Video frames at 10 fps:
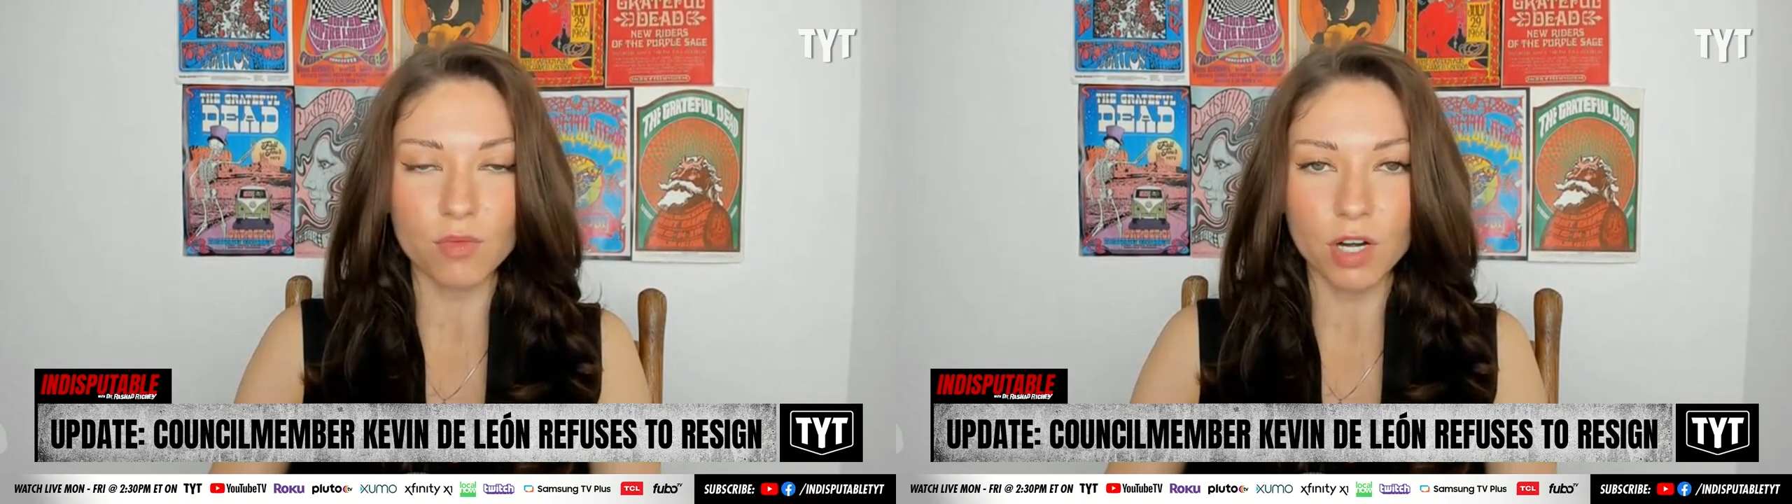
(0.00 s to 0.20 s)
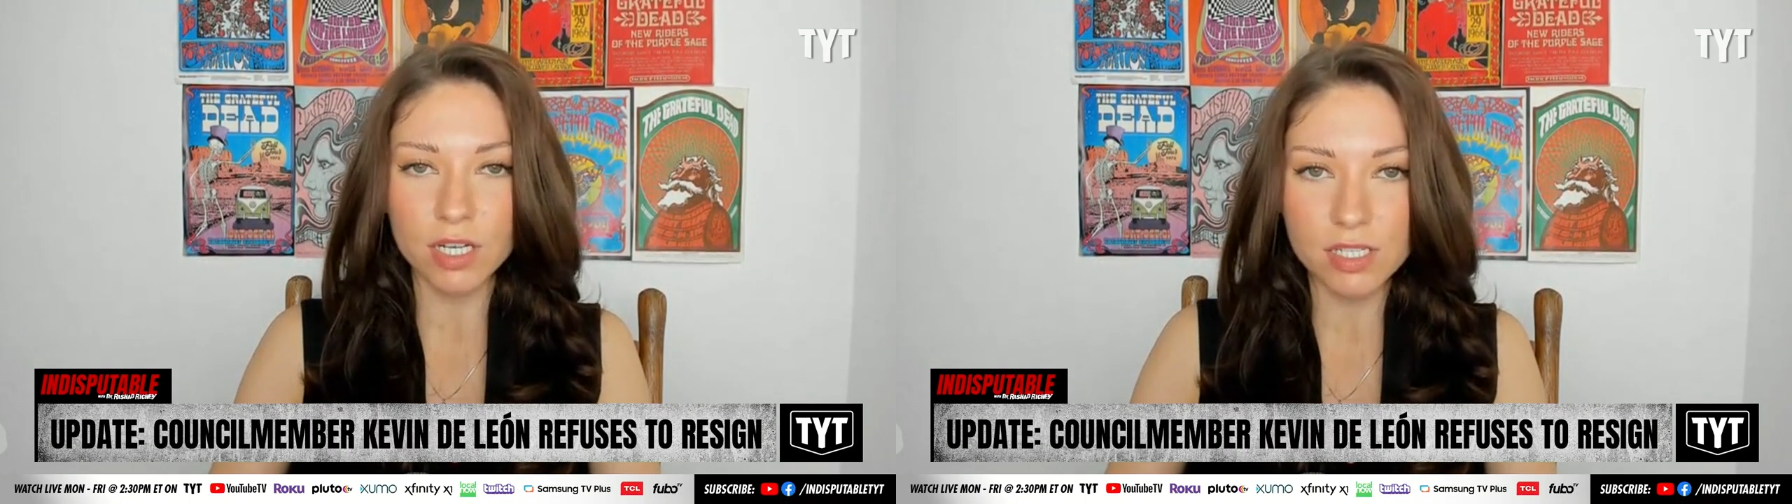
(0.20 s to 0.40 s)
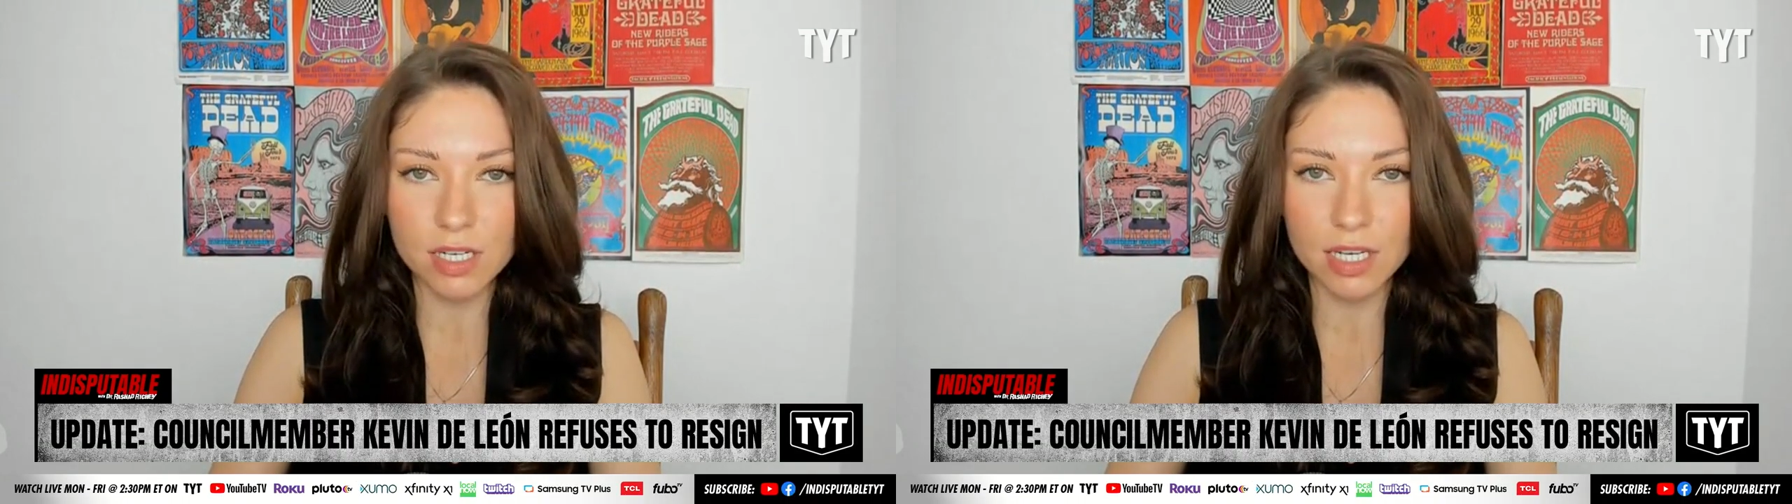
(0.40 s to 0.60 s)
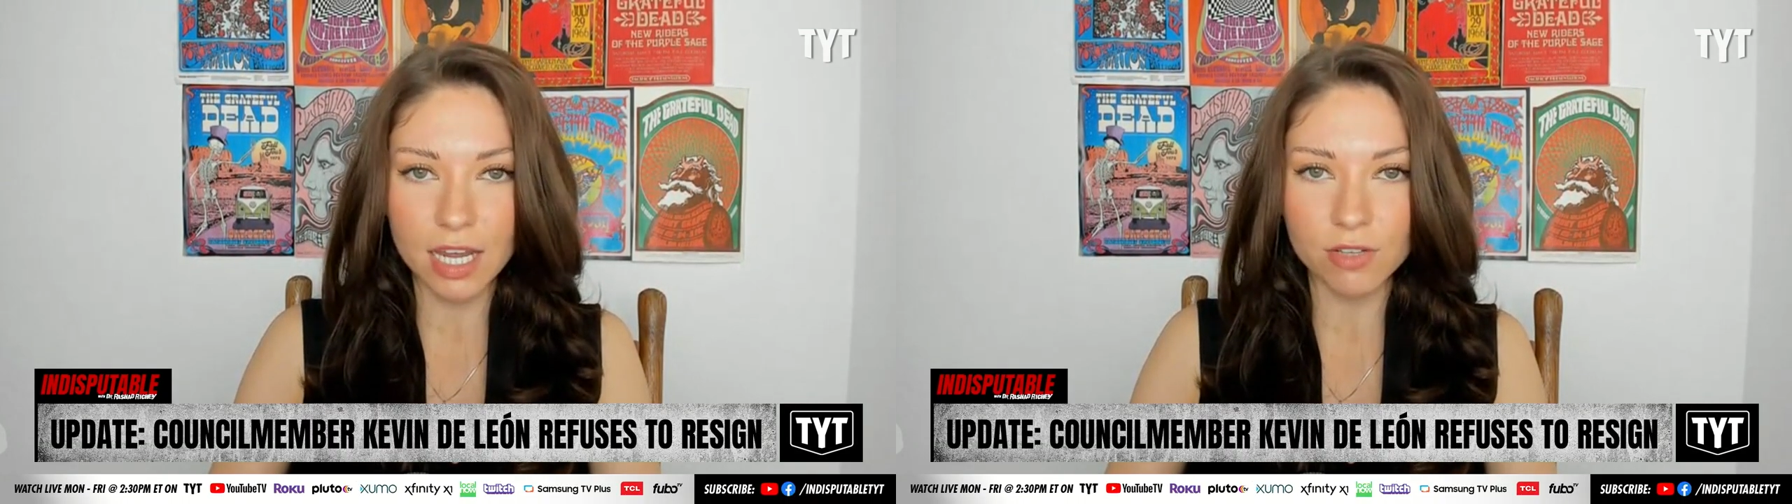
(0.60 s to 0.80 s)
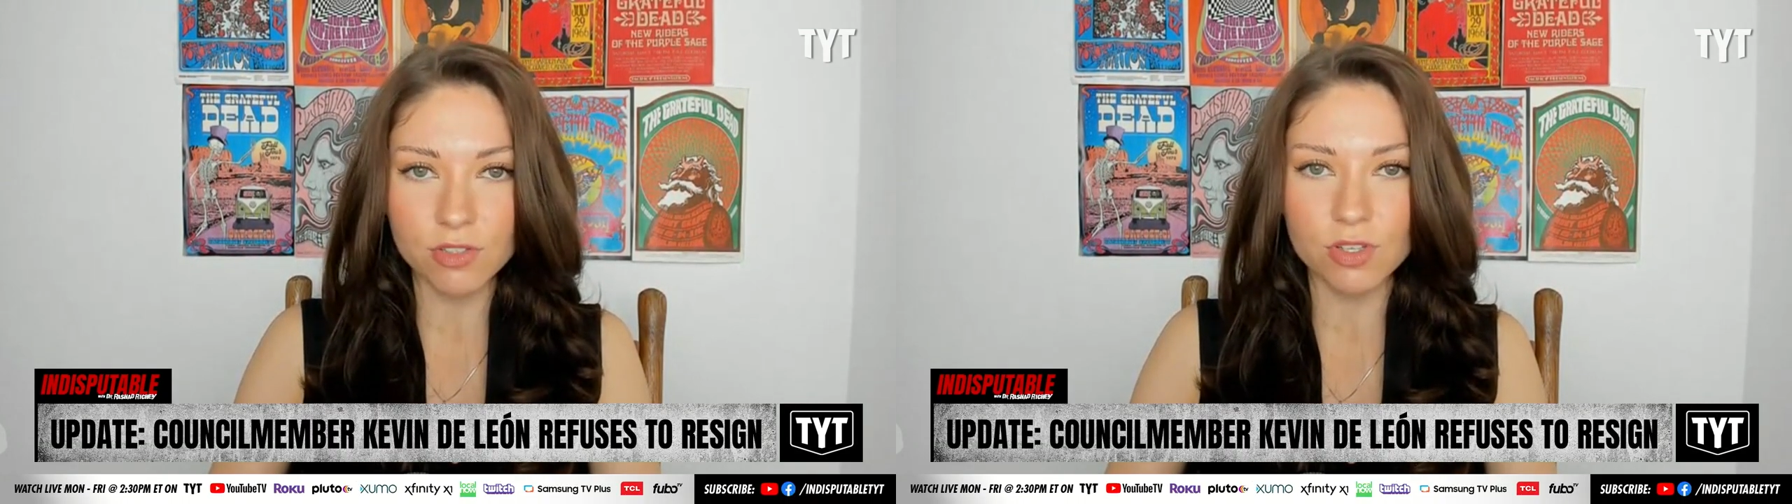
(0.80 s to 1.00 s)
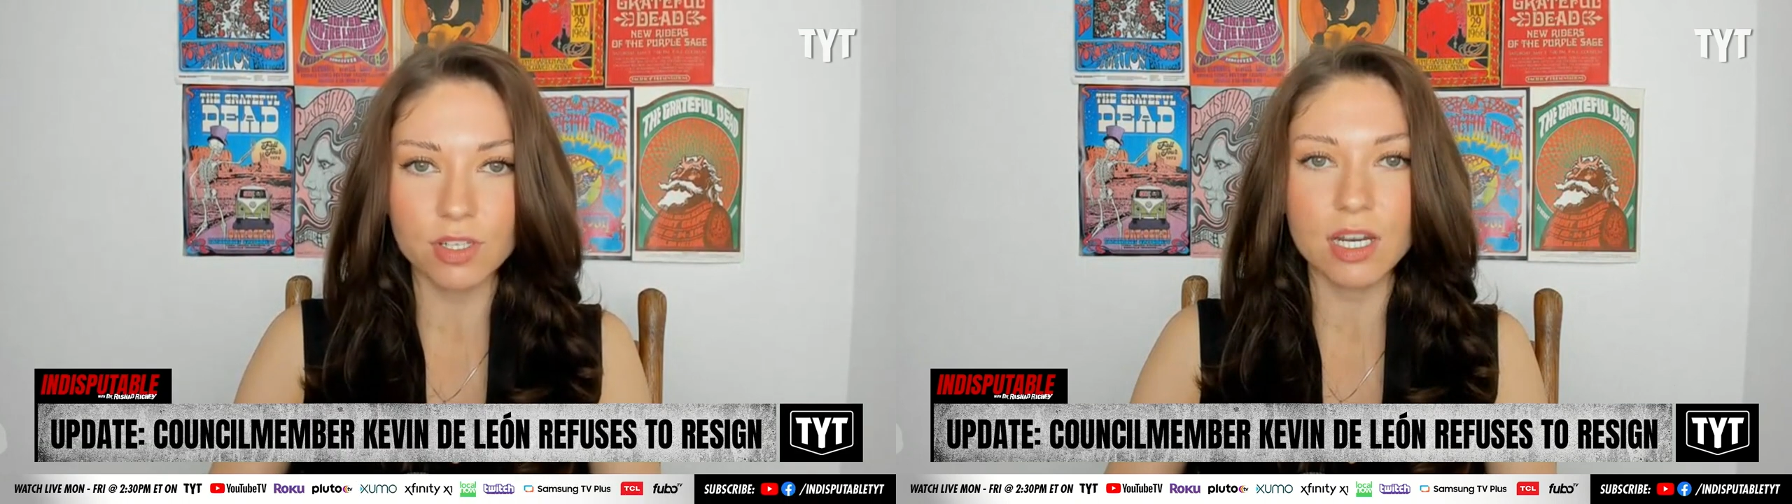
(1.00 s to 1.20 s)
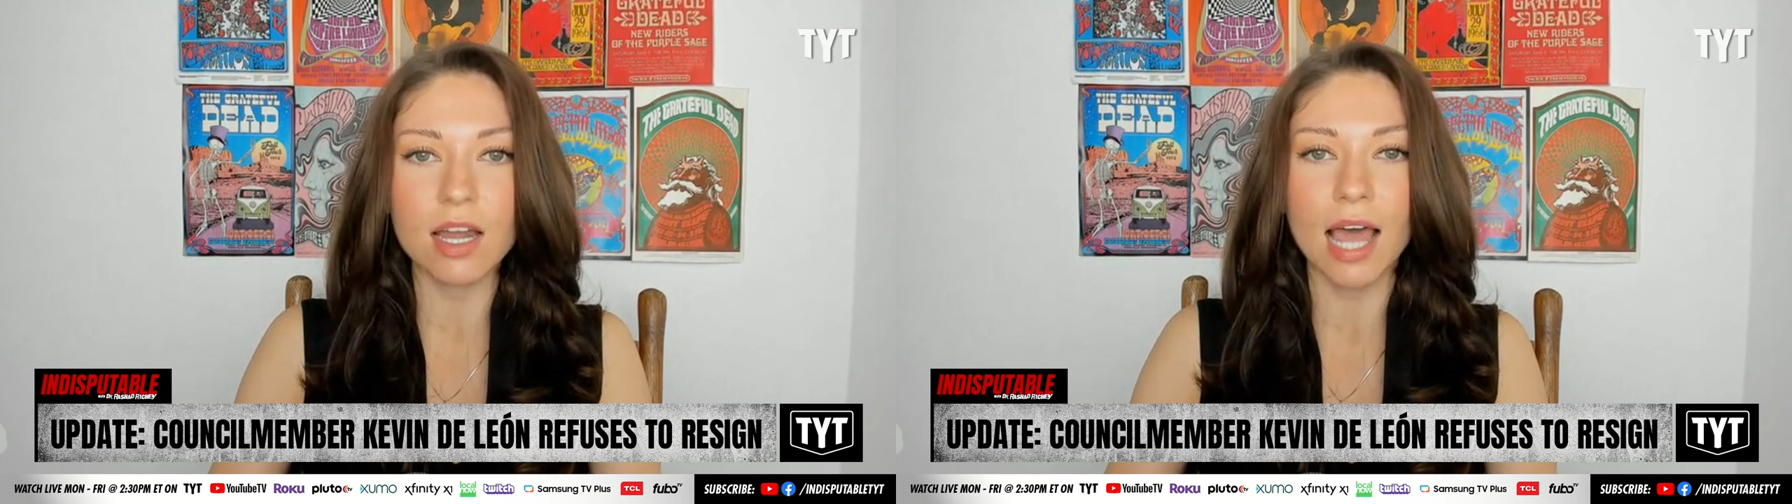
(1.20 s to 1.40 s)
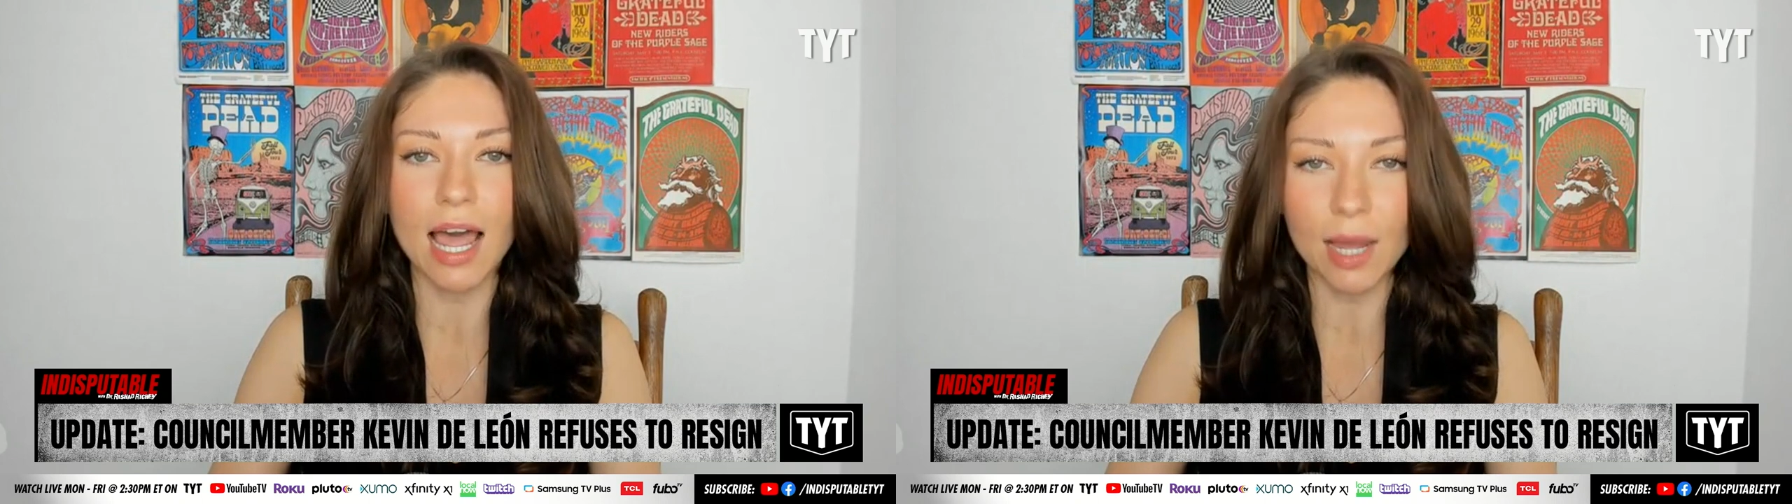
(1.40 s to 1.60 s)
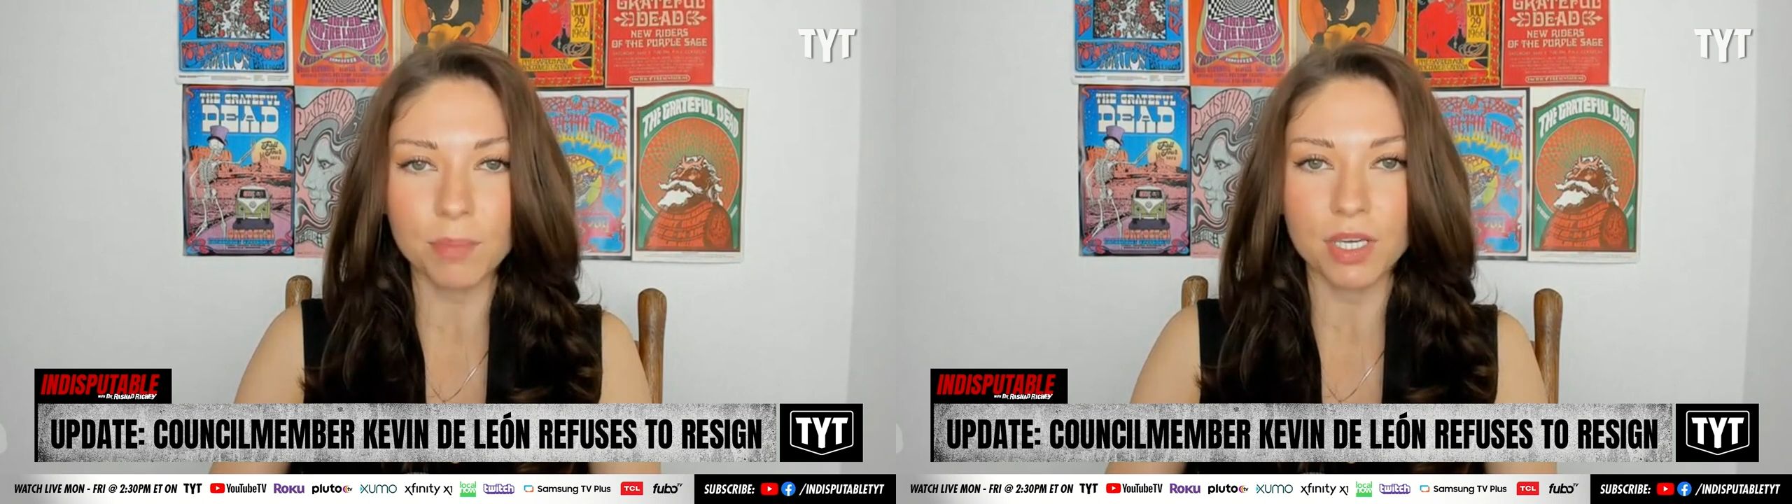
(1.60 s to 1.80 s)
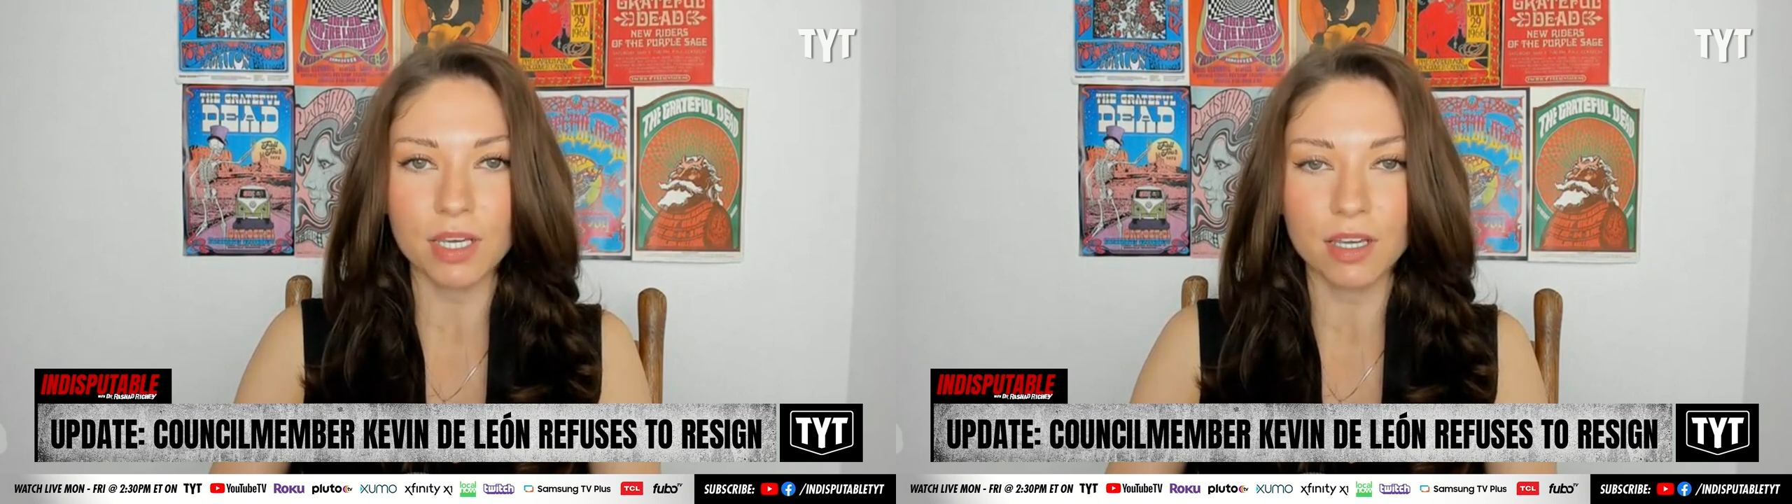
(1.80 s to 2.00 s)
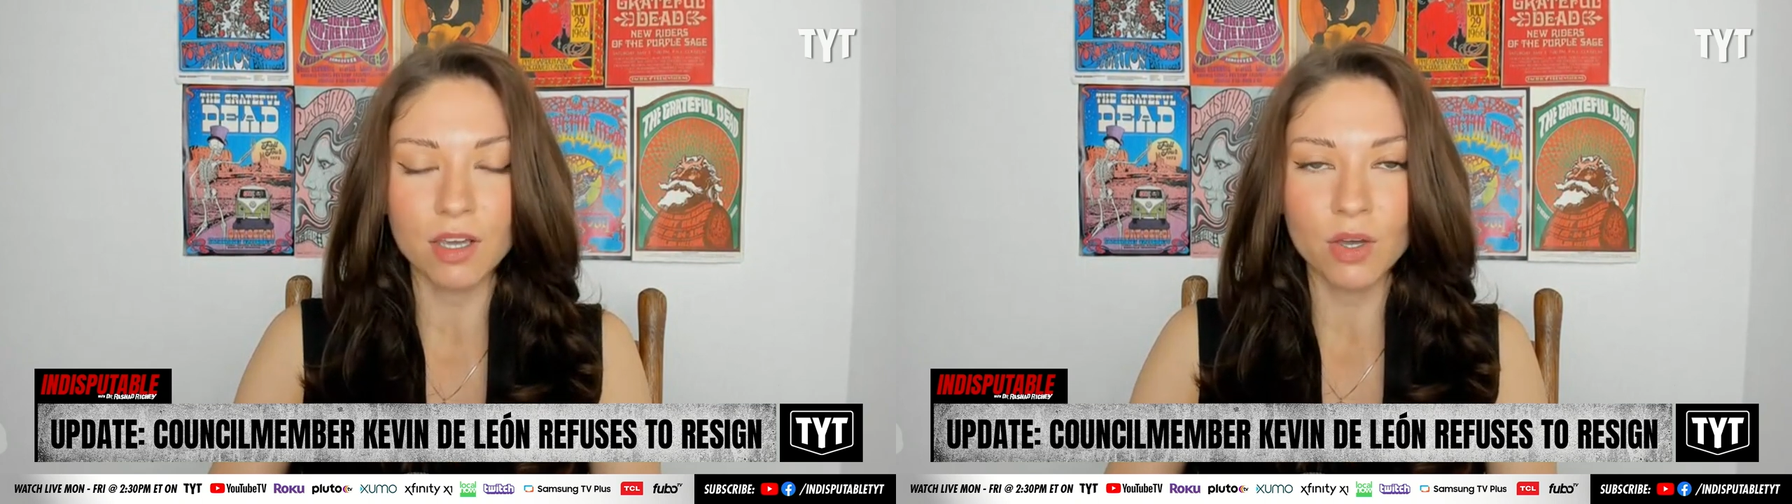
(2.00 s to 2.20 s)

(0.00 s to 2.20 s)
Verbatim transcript: running city council, not happy